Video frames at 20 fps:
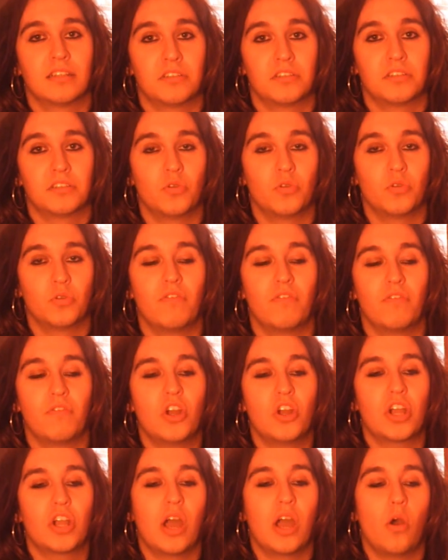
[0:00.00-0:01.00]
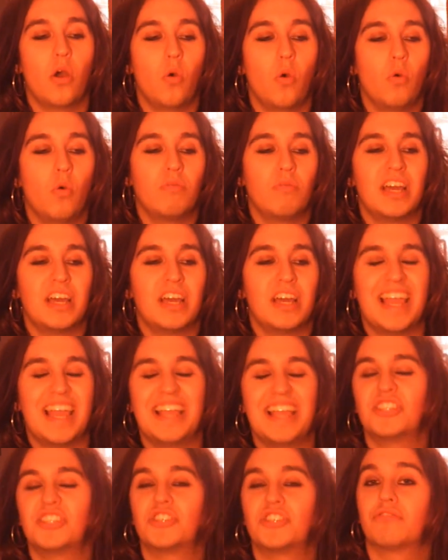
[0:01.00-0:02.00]
sort of look at all the
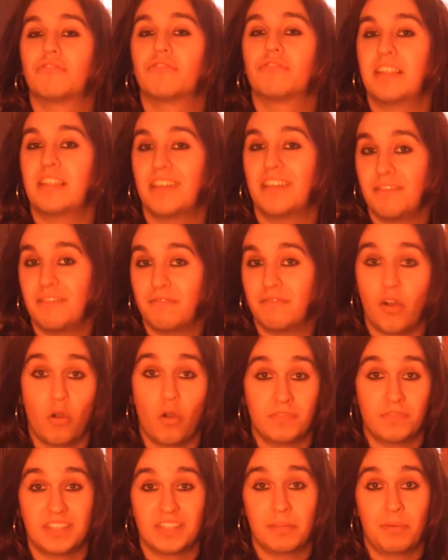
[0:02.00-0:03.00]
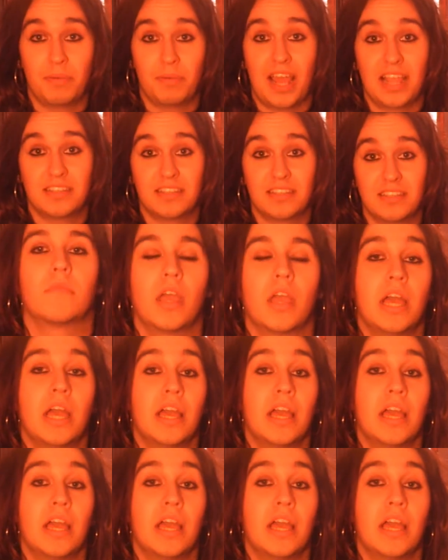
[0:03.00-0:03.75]
history that involves in the place.